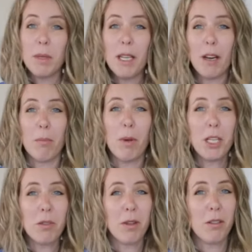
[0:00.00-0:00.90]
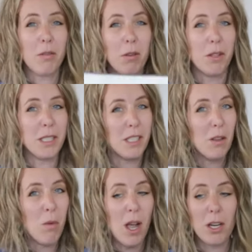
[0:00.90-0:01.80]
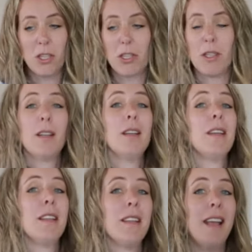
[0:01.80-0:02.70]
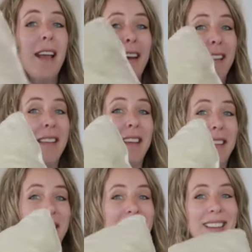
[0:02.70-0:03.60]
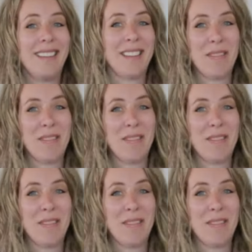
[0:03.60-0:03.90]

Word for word: To me, I'd much rather throw this in the wash than this.